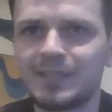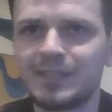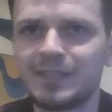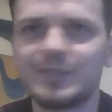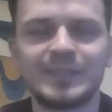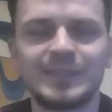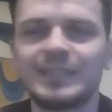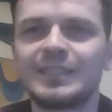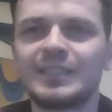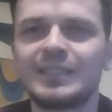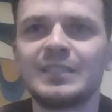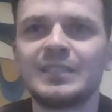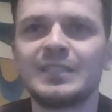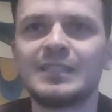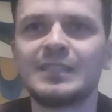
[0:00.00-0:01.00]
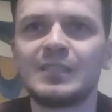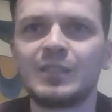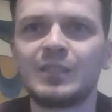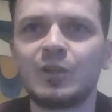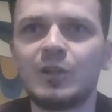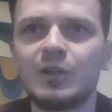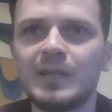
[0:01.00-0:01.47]
and
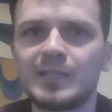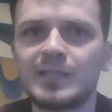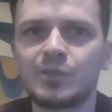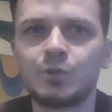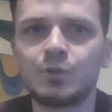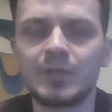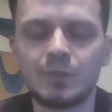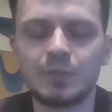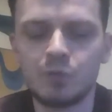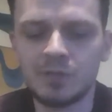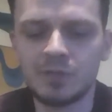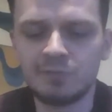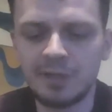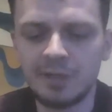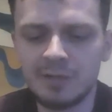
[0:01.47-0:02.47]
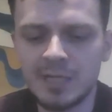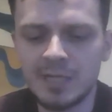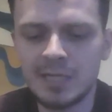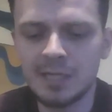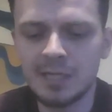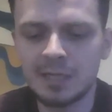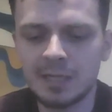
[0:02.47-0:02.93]
all that. So it was
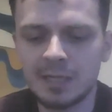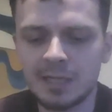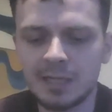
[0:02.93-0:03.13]
very,